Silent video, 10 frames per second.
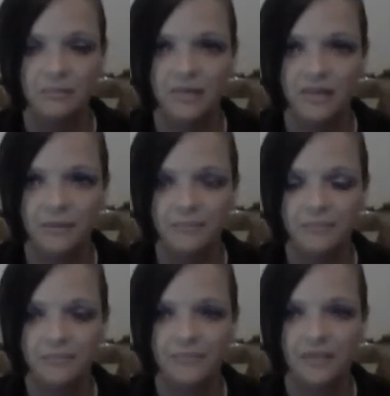But
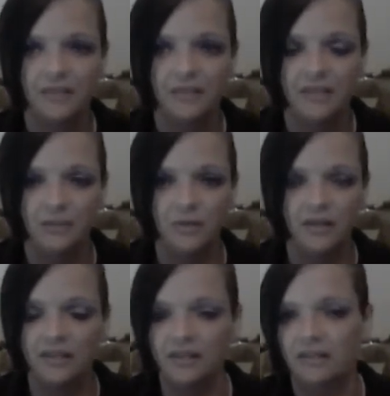um,
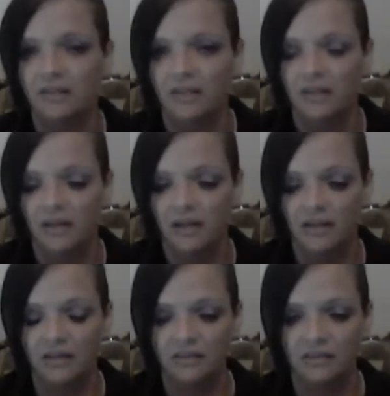anyway,
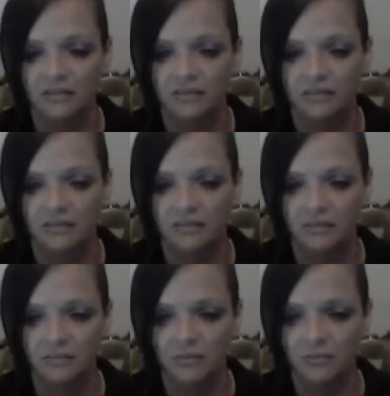uh,
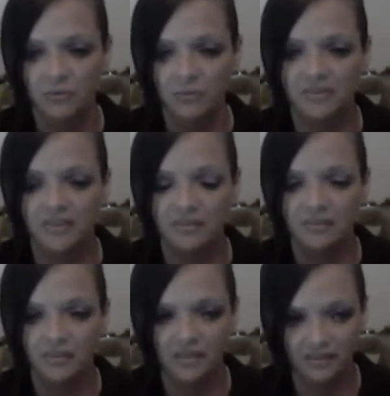when we was
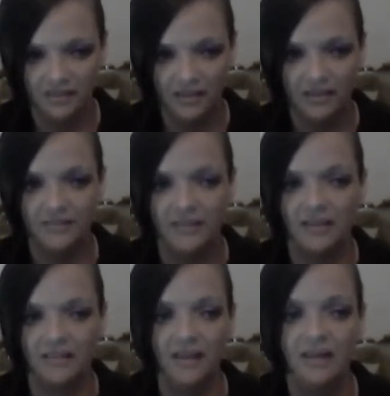there in that in
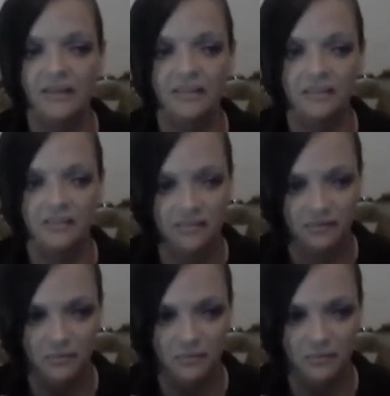that line,